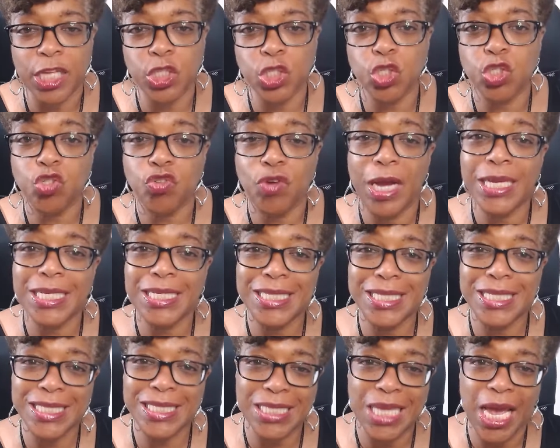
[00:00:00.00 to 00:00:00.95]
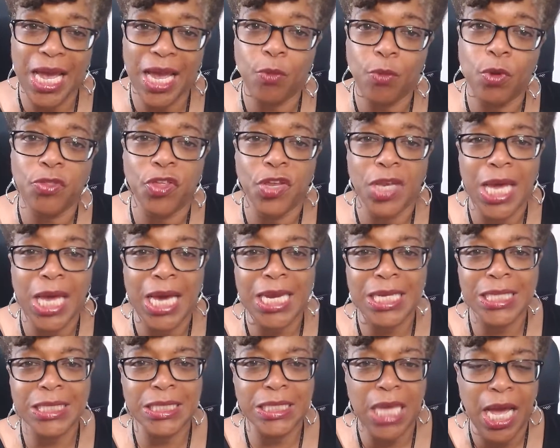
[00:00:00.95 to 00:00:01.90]
as you're trying to decide whether or not
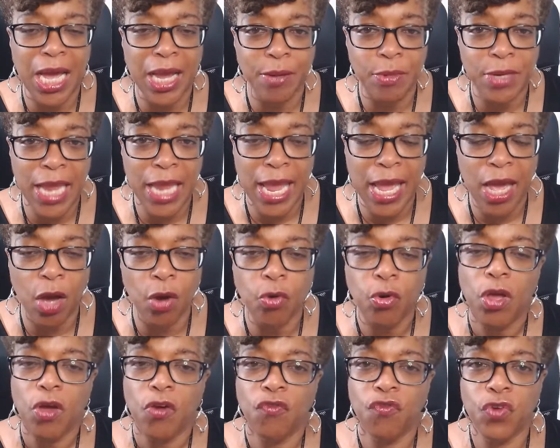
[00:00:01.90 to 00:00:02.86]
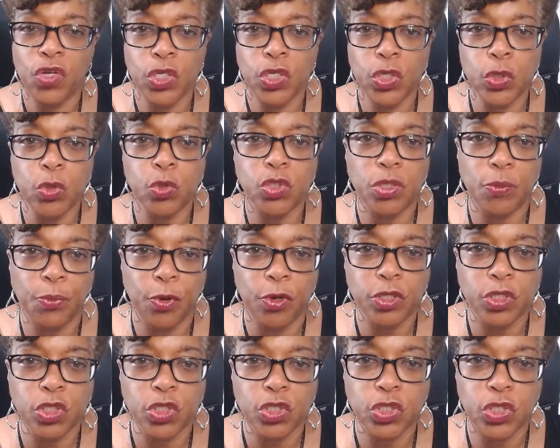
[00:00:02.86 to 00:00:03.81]
it's time now for you to
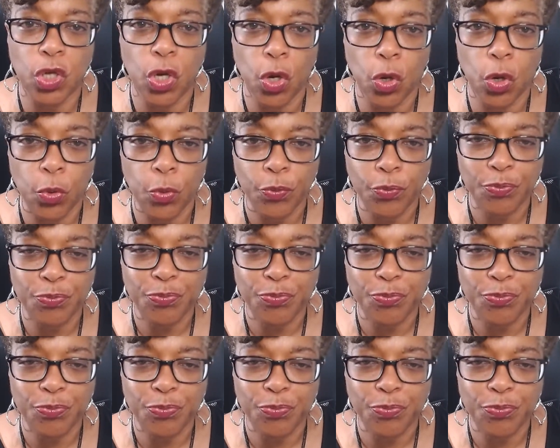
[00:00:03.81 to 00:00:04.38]
purchase a home.